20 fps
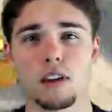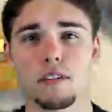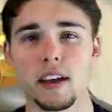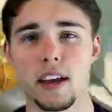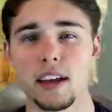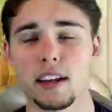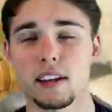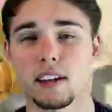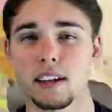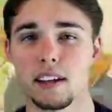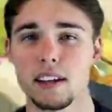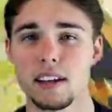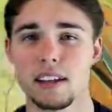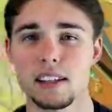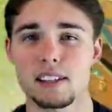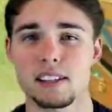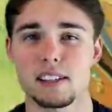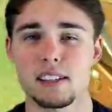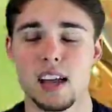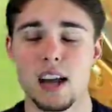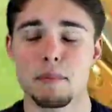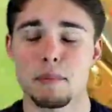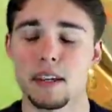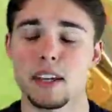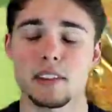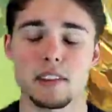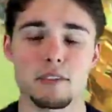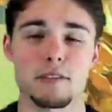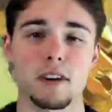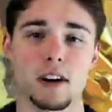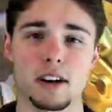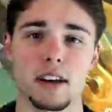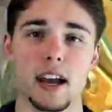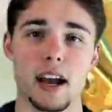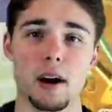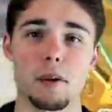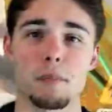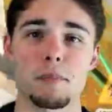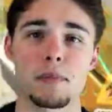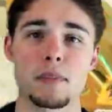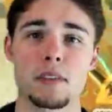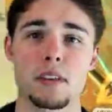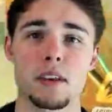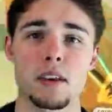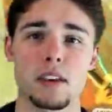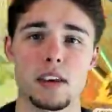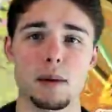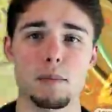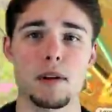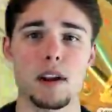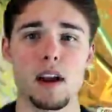of an it's time to get the fuck out. Keep an